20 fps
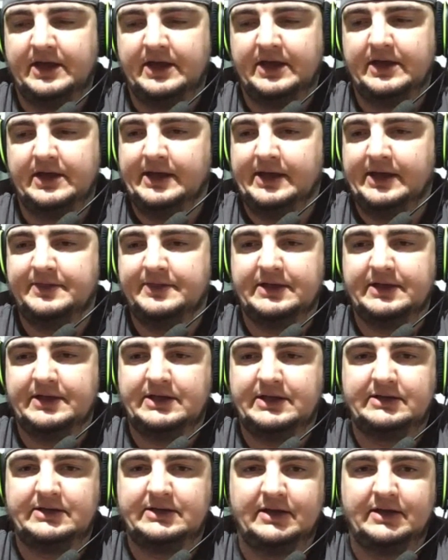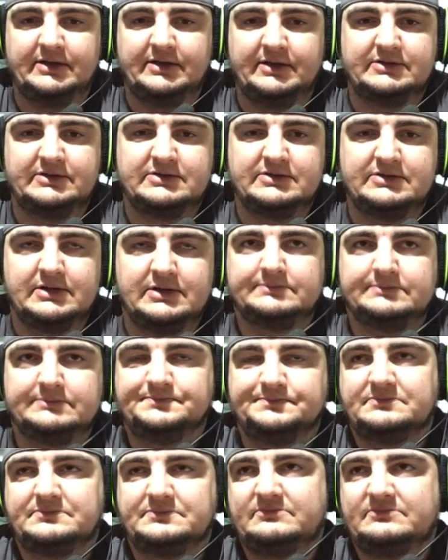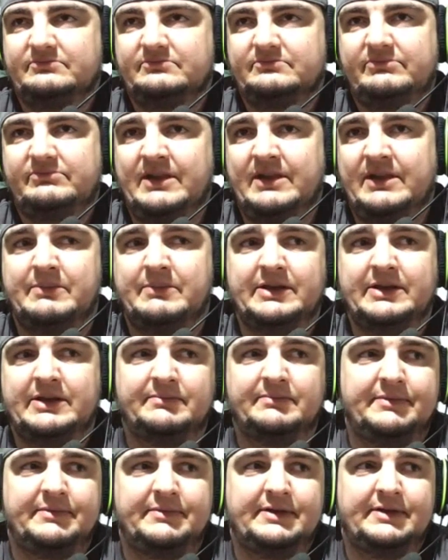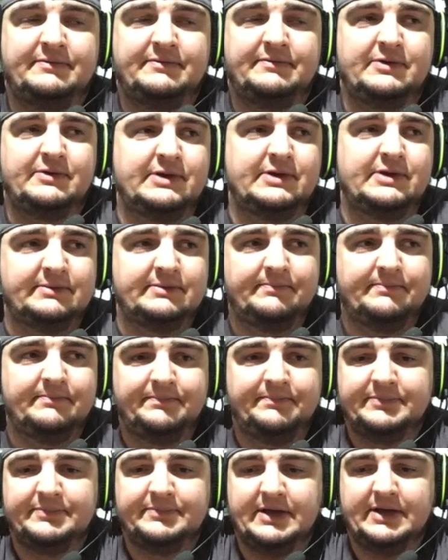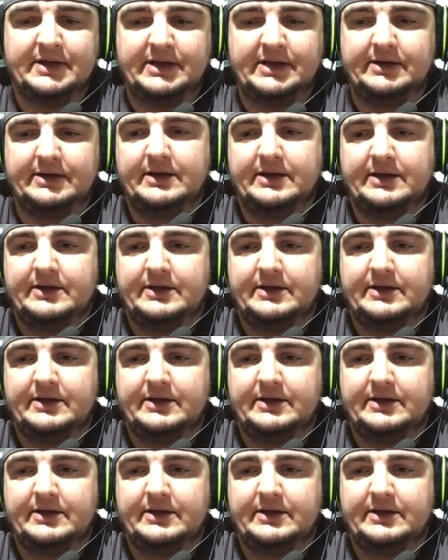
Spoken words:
I think he does. I mean, if you can, again,